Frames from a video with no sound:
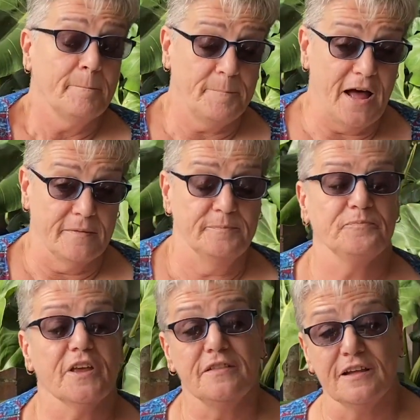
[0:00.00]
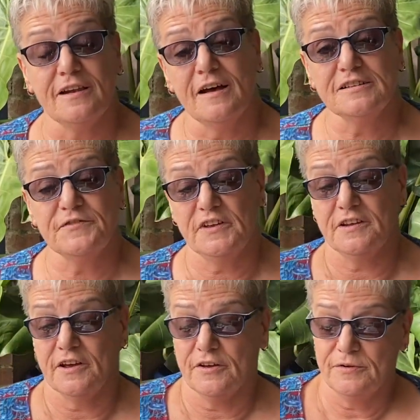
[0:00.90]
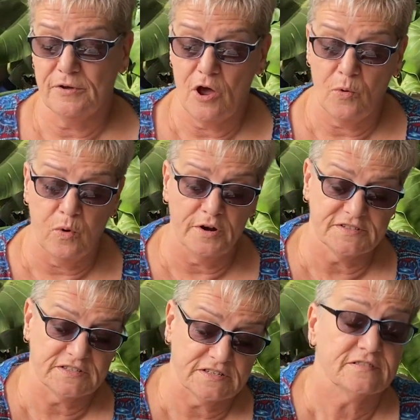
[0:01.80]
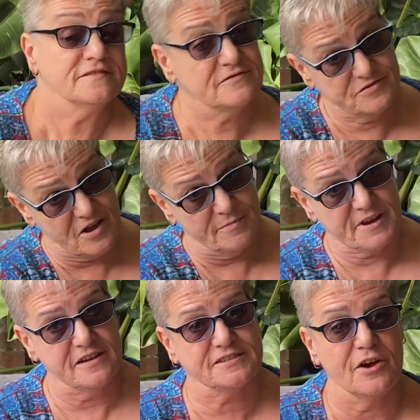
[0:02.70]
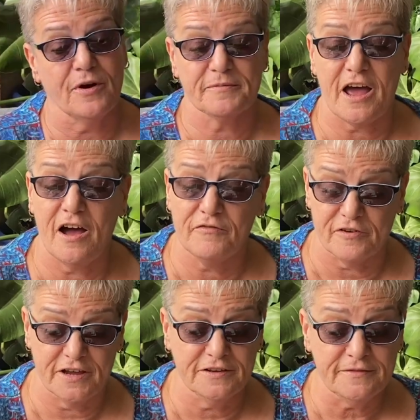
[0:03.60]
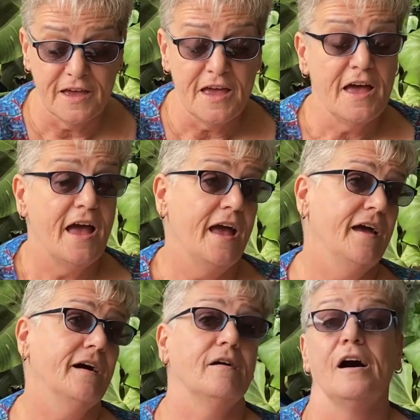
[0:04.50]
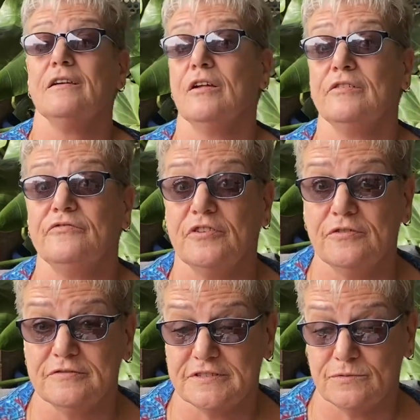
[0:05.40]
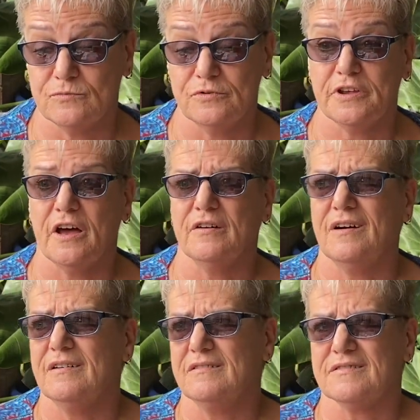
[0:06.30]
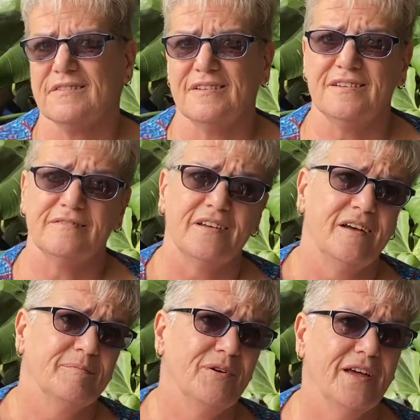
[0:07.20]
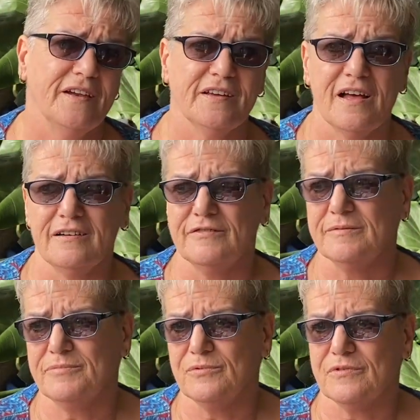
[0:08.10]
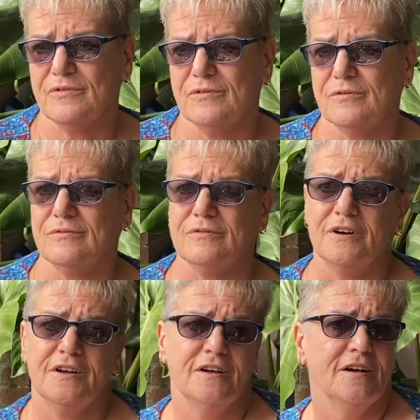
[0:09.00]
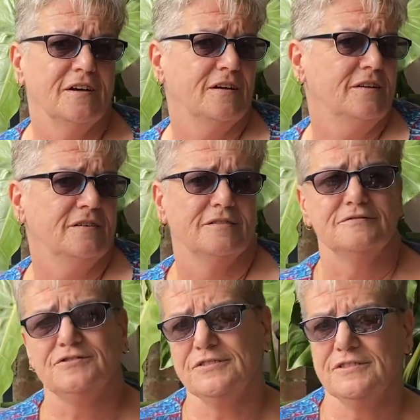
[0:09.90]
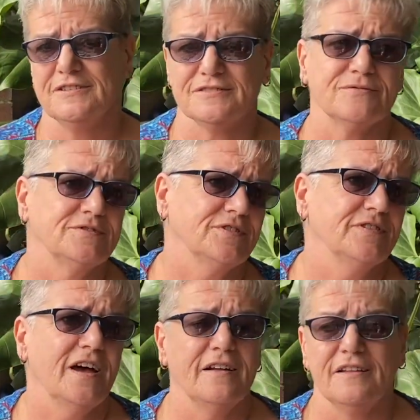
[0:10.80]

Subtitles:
But in the last video, I'm covering how a lot of yous would go, oh, pull out a colouring book or do this or do that.